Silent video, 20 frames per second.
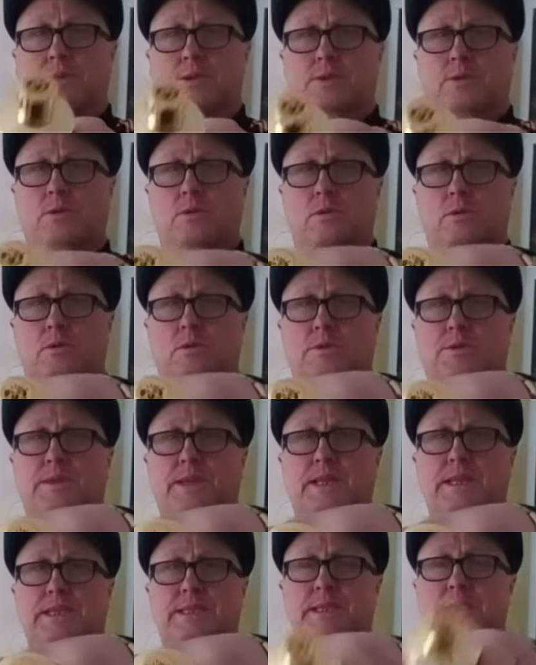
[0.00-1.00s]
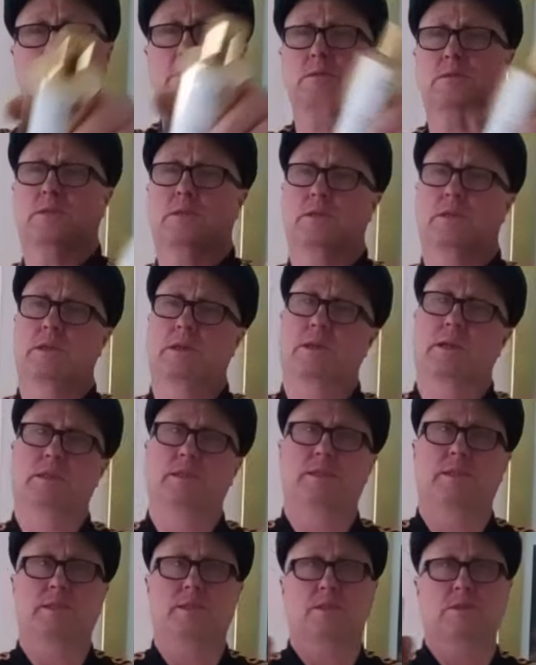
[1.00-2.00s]
It's all authentic look.
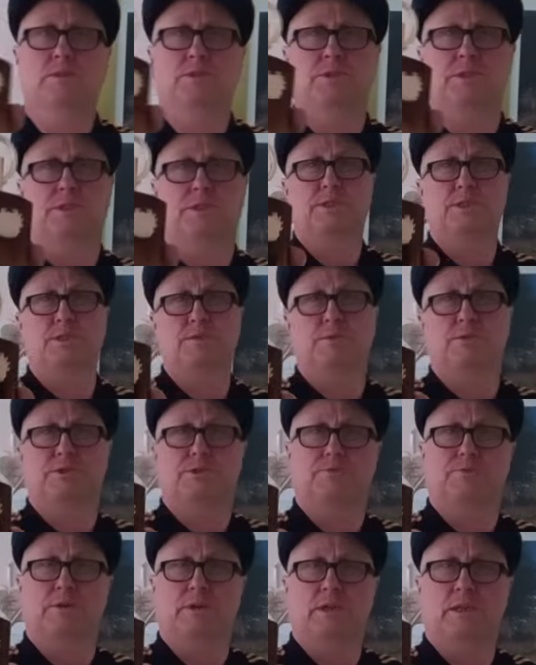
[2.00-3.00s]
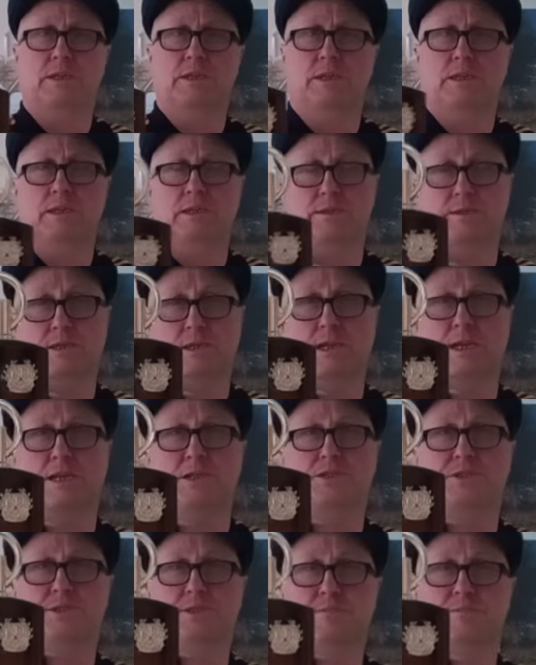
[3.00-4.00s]
And then you've got new uh,
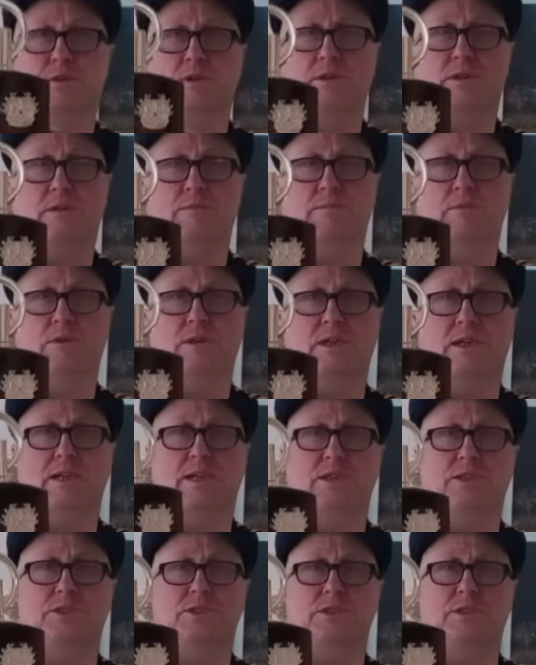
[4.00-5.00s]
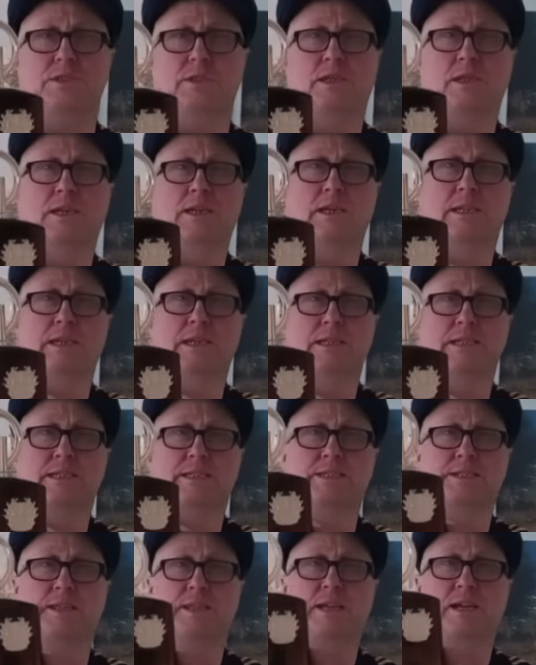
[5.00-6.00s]
collection to my, my collection.
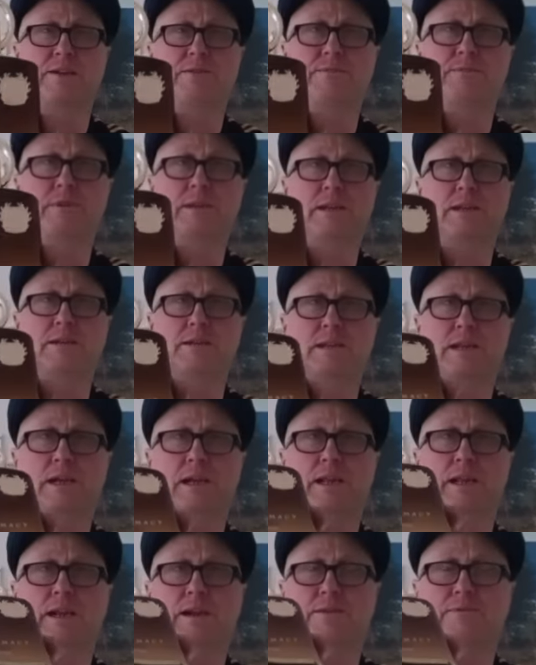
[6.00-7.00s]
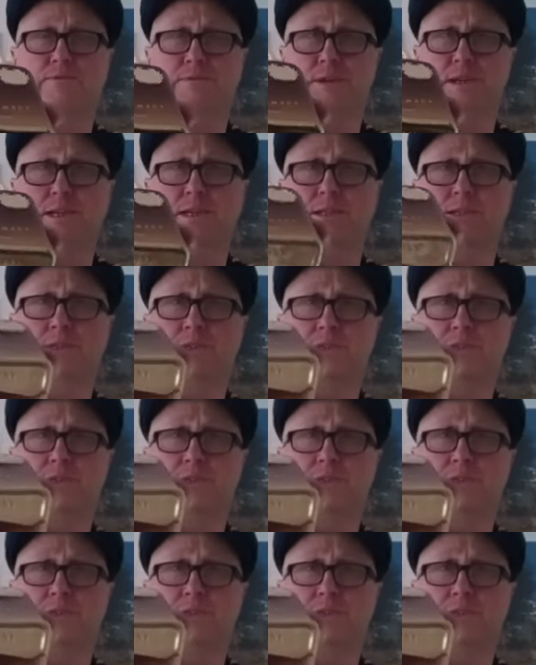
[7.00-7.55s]
Is the Afnan, uh, Afnan